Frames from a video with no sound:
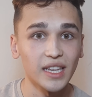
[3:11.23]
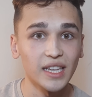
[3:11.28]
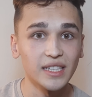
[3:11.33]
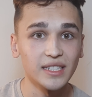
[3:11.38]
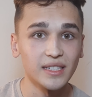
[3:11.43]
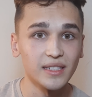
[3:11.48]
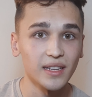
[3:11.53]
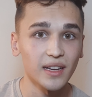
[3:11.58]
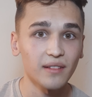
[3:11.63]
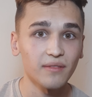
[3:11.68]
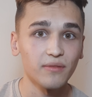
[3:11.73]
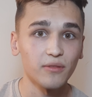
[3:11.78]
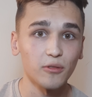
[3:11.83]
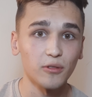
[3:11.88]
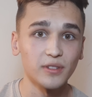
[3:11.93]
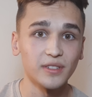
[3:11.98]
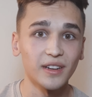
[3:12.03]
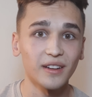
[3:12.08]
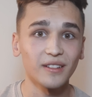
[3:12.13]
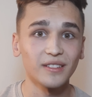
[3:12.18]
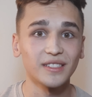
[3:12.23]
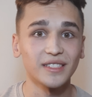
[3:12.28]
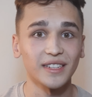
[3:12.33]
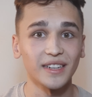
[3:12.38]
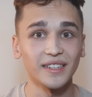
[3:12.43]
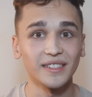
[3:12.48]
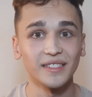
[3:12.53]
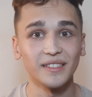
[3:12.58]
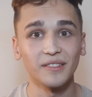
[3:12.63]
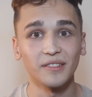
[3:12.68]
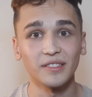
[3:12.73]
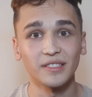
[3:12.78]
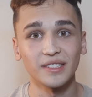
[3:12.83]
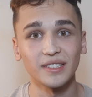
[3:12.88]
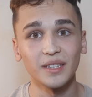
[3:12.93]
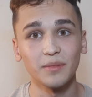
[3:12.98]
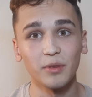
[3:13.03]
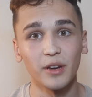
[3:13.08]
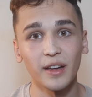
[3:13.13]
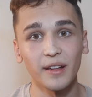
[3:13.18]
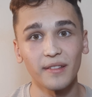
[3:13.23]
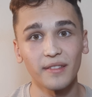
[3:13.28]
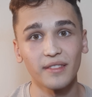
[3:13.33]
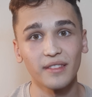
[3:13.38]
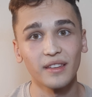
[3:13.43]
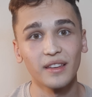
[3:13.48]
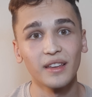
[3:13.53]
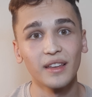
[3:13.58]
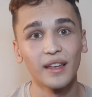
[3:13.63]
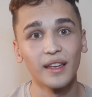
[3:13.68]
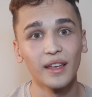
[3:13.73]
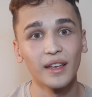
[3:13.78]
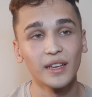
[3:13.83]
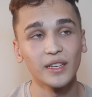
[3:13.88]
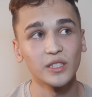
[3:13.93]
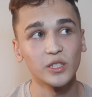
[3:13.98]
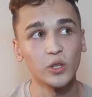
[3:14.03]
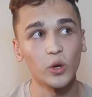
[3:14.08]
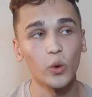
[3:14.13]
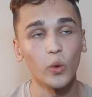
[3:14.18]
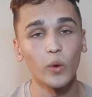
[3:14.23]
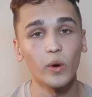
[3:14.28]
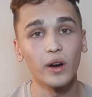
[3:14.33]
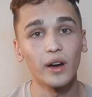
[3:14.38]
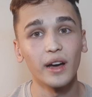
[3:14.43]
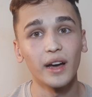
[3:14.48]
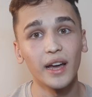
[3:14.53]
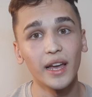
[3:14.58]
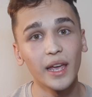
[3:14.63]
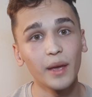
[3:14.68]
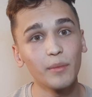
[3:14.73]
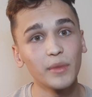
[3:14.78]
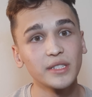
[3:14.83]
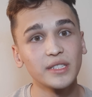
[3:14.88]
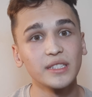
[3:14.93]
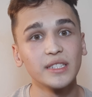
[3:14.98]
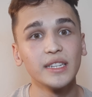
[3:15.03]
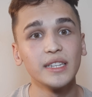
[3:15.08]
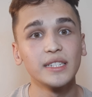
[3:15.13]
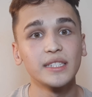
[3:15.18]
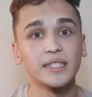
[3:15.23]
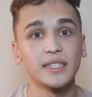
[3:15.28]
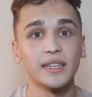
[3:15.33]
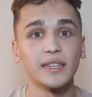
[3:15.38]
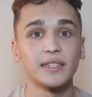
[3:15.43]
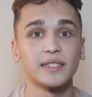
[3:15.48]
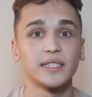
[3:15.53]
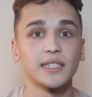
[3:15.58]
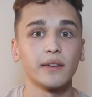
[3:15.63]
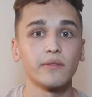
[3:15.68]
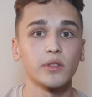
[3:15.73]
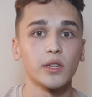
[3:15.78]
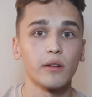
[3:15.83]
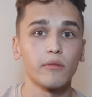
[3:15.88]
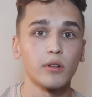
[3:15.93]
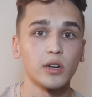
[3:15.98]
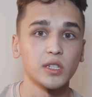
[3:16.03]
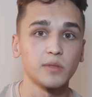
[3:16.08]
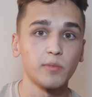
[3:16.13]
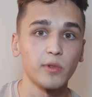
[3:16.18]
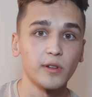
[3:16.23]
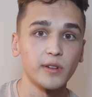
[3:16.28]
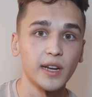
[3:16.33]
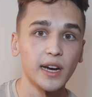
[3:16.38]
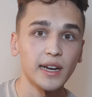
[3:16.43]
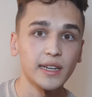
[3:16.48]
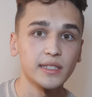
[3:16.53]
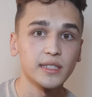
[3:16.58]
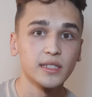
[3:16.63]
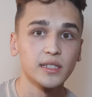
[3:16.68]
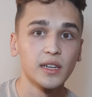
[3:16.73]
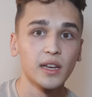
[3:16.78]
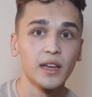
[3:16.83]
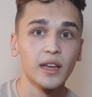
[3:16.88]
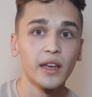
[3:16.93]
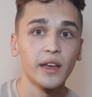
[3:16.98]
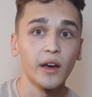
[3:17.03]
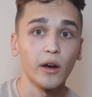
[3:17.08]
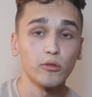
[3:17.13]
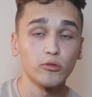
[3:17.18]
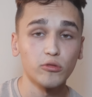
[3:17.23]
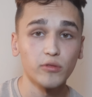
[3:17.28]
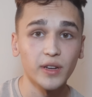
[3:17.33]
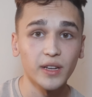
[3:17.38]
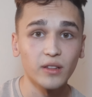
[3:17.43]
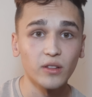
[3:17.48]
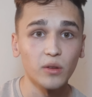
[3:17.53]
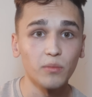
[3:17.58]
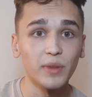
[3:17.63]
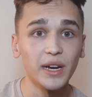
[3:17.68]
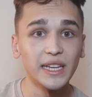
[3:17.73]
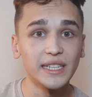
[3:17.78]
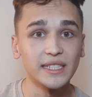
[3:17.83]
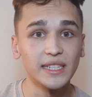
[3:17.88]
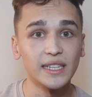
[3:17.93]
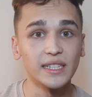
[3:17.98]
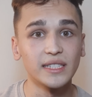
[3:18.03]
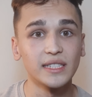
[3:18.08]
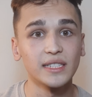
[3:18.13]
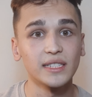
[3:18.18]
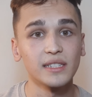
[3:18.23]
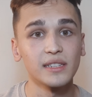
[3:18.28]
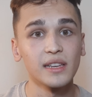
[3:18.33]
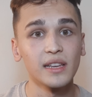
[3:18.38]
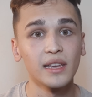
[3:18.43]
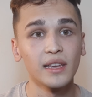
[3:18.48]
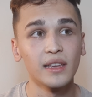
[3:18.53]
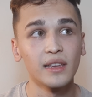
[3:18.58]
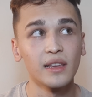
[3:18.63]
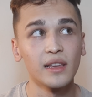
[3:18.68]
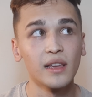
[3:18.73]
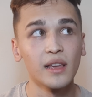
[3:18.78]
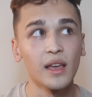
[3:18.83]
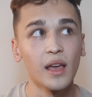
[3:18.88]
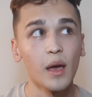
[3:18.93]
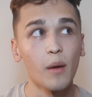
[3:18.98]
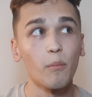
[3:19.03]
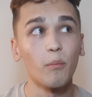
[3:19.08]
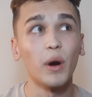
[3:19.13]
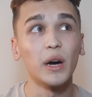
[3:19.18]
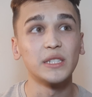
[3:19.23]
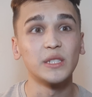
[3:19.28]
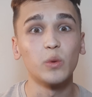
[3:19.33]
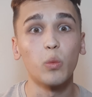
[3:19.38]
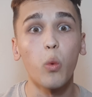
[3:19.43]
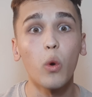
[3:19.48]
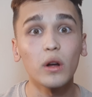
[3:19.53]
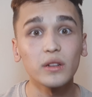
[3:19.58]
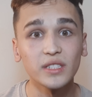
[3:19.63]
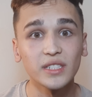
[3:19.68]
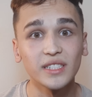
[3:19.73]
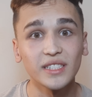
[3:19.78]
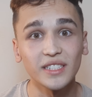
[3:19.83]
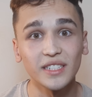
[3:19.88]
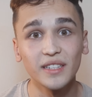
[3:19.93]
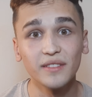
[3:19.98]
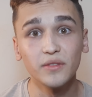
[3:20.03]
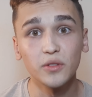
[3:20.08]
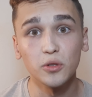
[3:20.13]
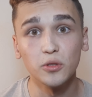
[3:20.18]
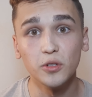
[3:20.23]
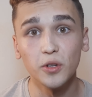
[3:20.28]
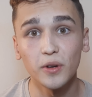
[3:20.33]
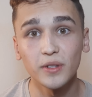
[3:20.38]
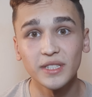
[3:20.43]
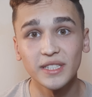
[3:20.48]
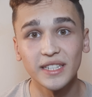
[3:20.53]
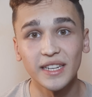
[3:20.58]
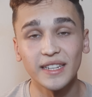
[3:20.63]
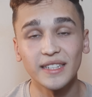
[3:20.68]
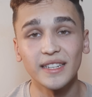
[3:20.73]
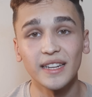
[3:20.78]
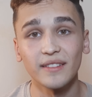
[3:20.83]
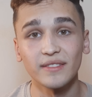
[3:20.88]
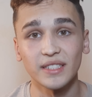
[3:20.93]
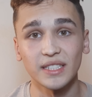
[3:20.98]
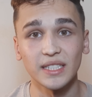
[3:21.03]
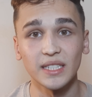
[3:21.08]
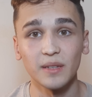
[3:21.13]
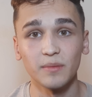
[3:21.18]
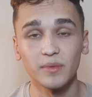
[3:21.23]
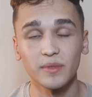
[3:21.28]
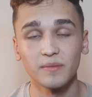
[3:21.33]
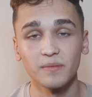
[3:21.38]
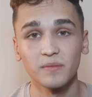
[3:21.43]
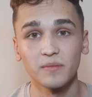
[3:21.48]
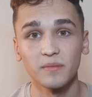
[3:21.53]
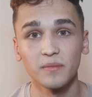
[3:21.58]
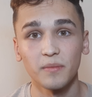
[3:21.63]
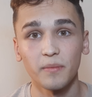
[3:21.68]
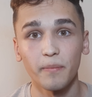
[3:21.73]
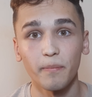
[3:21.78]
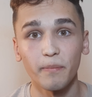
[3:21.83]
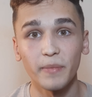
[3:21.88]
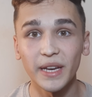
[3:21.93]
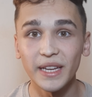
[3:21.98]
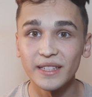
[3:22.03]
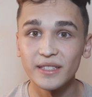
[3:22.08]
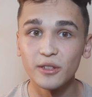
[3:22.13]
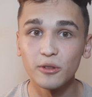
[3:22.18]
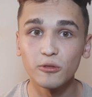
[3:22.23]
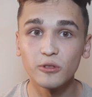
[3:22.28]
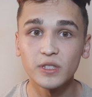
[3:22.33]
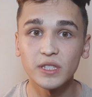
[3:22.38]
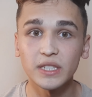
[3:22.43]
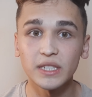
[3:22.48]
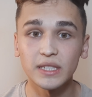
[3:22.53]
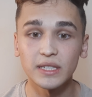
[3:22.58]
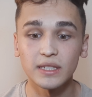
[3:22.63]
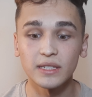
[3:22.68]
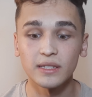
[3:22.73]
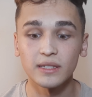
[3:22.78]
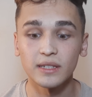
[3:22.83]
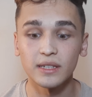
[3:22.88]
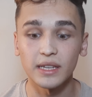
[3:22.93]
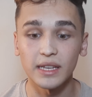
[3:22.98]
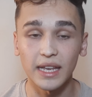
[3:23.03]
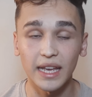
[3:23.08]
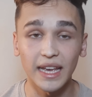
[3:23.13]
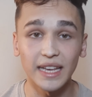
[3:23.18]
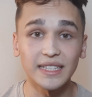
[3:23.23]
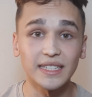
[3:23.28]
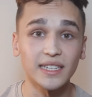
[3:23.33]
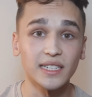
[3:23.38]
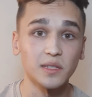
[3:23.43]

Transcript: is enough for adults' ideal sleep health. So aim at least at 7 hours per night on a regular basis. But what if you don't get enough sleep? Bad news, as